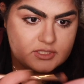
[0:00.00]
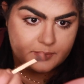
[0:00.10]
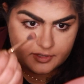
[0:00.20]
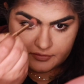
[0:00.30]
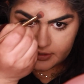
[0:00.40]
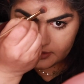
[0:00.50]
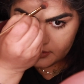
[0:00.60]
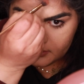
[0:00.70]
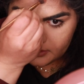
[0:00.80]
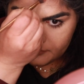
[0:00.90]
a bit of like
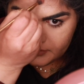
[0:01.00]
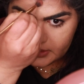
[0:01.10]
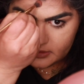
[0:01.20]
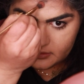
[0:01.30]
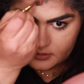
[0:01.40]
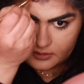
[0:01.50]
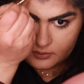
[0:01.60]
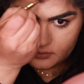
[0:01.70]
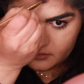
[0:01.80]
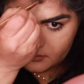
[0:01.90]
a like a V, you know?